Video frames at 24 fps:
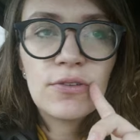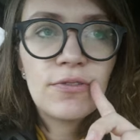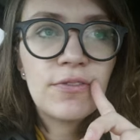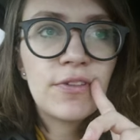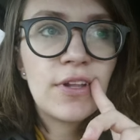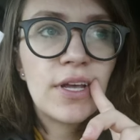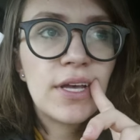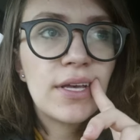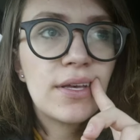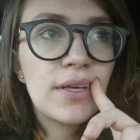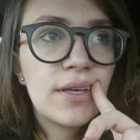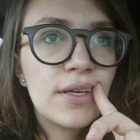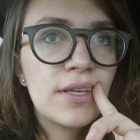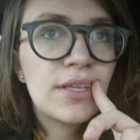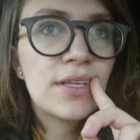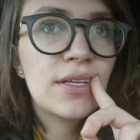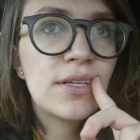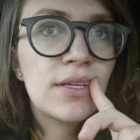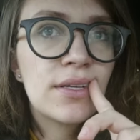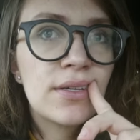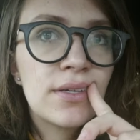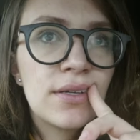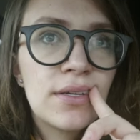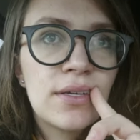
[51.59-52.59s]
a flight
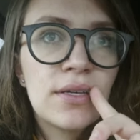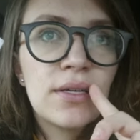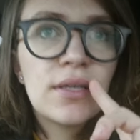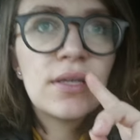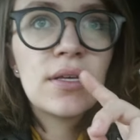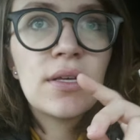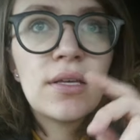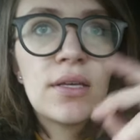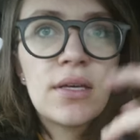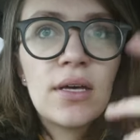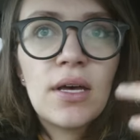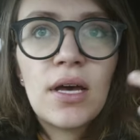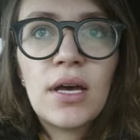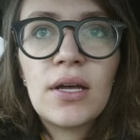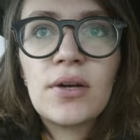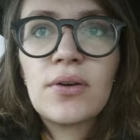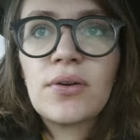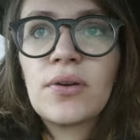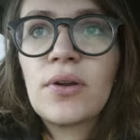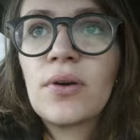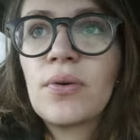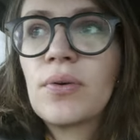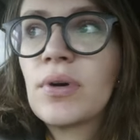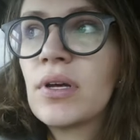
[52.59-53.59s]
in, I
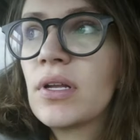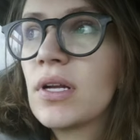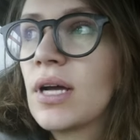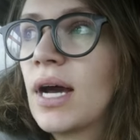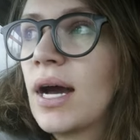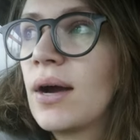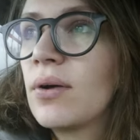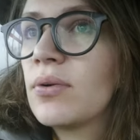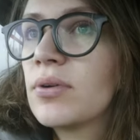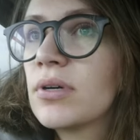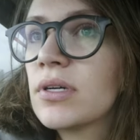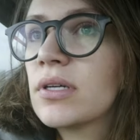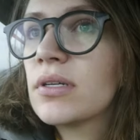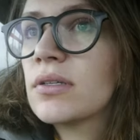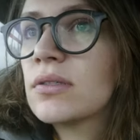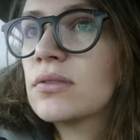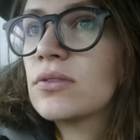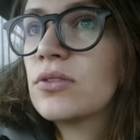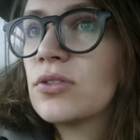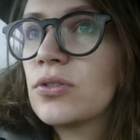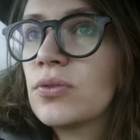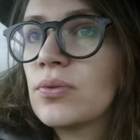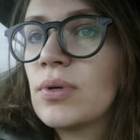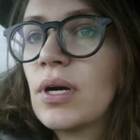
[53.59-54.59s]
don't know, an hour,
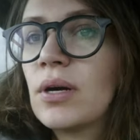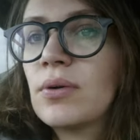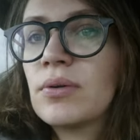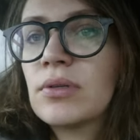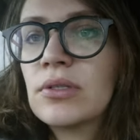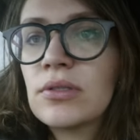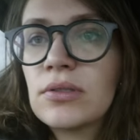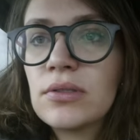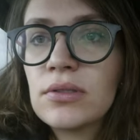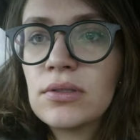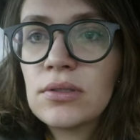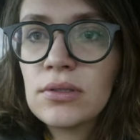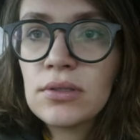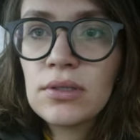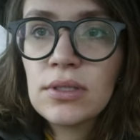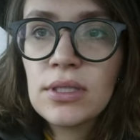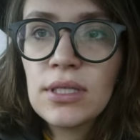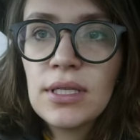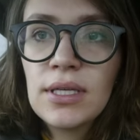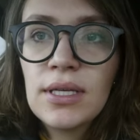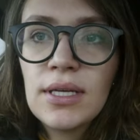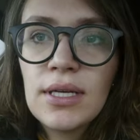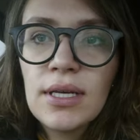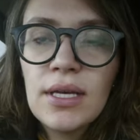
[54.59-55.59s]
two hours.
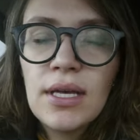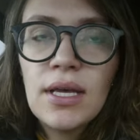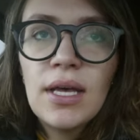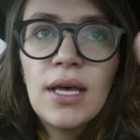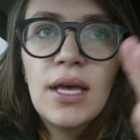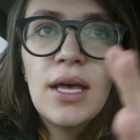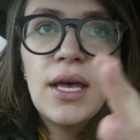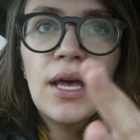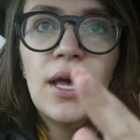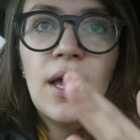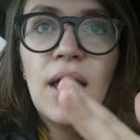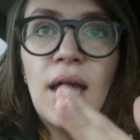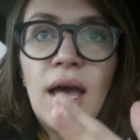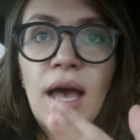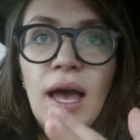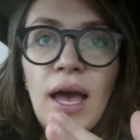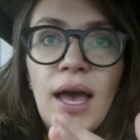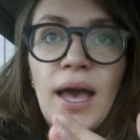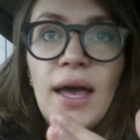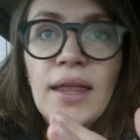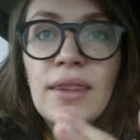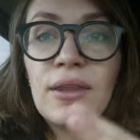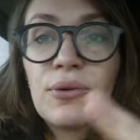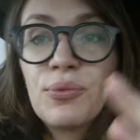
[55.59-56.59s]

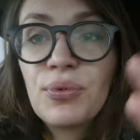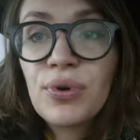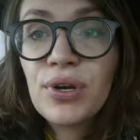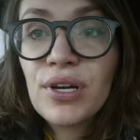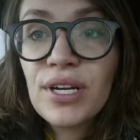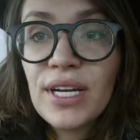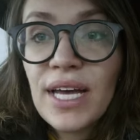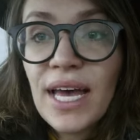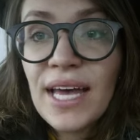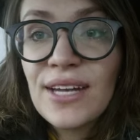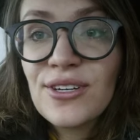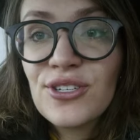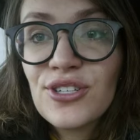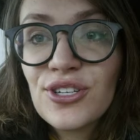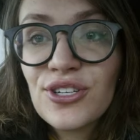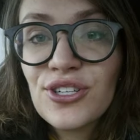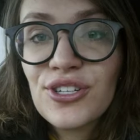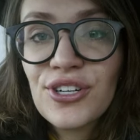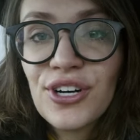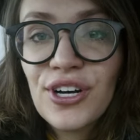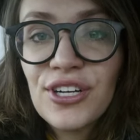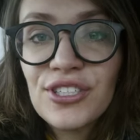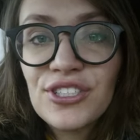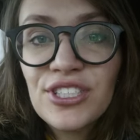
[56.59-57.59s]
And then we're gonna
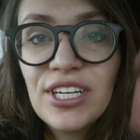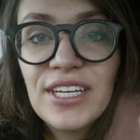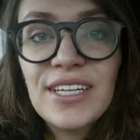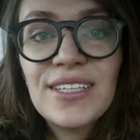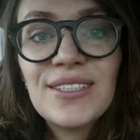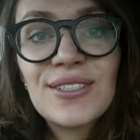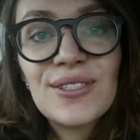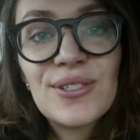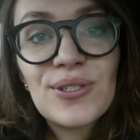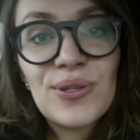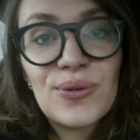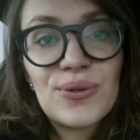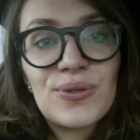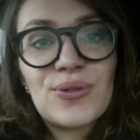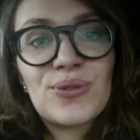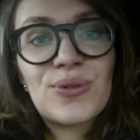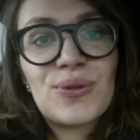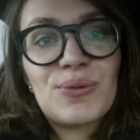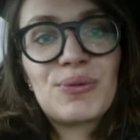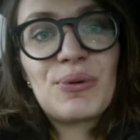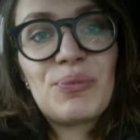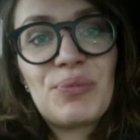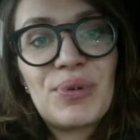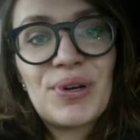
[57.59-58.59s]
enter a giant
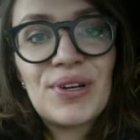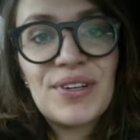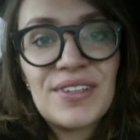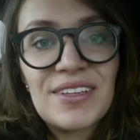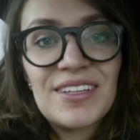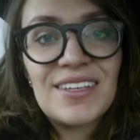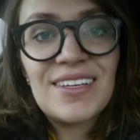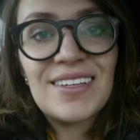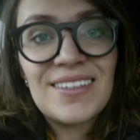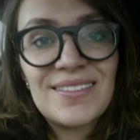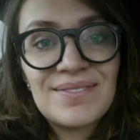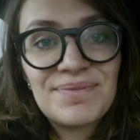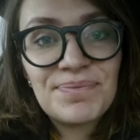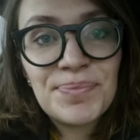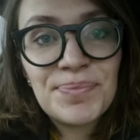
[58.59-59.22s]
snowstorm apparently.